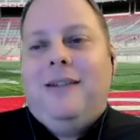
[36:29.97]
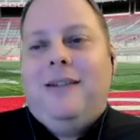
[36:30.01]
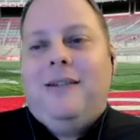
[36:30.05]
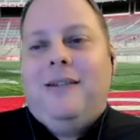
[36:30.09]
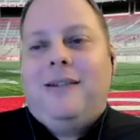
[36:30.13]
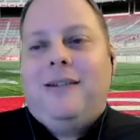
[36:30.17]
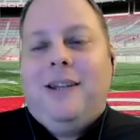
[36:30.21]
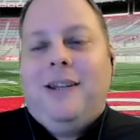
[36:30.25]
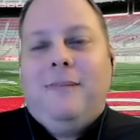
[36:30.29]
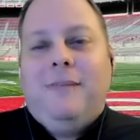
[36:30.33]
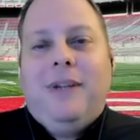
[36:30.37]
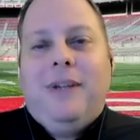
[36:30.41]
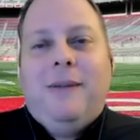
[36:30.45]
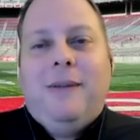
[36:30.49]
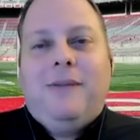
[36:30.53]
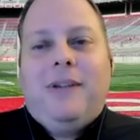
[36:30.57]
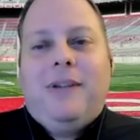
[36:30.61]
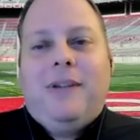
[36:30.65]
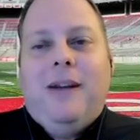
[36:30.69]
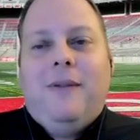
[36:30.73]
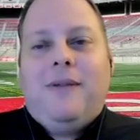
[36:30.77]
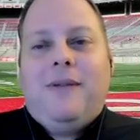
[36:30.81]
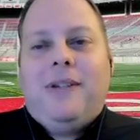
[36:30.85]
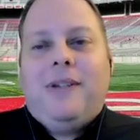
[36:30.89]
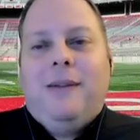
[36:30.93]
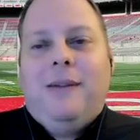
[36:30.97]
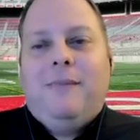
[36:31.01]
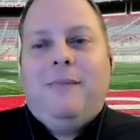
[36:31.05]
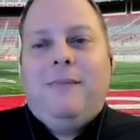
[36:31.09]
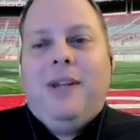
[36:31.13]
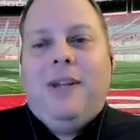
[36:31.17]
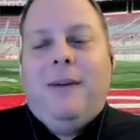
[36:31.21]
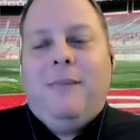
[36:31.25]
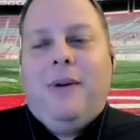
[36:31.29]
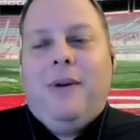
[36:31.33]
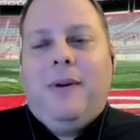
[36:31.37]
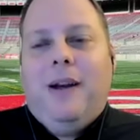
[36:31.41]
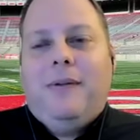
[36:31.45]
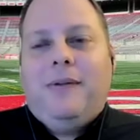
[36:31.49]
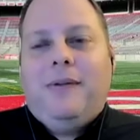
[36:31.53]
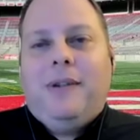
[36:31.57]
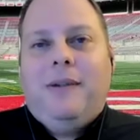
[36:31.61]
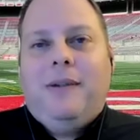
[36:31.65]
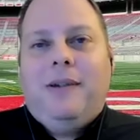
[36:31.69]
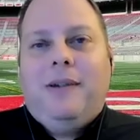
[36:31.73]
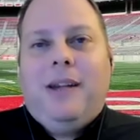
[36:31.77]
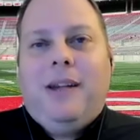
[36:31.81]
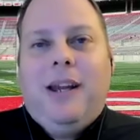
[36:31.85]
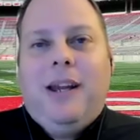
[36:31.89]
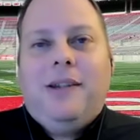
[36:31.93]
some deep stuff, some dump offs,
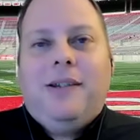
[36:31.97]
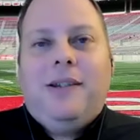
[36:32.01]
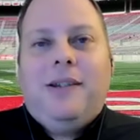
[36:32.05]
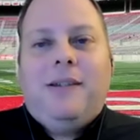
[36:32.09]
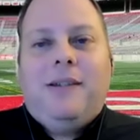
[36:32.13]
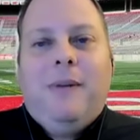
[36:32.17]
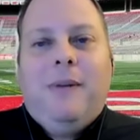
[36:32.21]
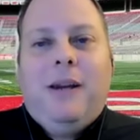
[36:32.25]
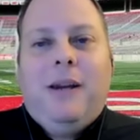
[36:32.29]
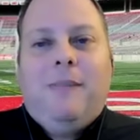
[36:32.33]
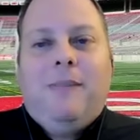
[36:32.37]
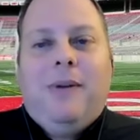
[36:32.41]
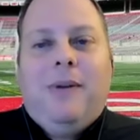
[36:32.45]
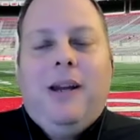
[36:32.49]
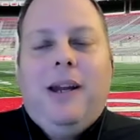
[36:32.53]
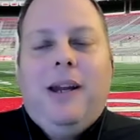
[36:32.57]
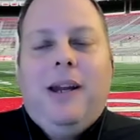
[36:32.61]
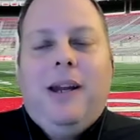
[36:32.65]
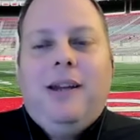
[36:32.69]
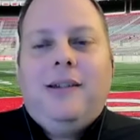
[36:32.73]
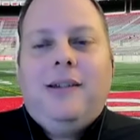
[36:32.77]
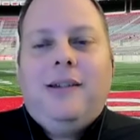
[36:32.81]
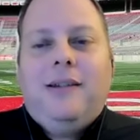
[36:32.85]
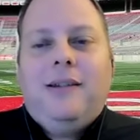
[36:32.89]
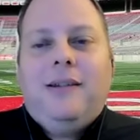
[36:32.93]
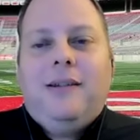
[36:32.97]
and guys just make plays.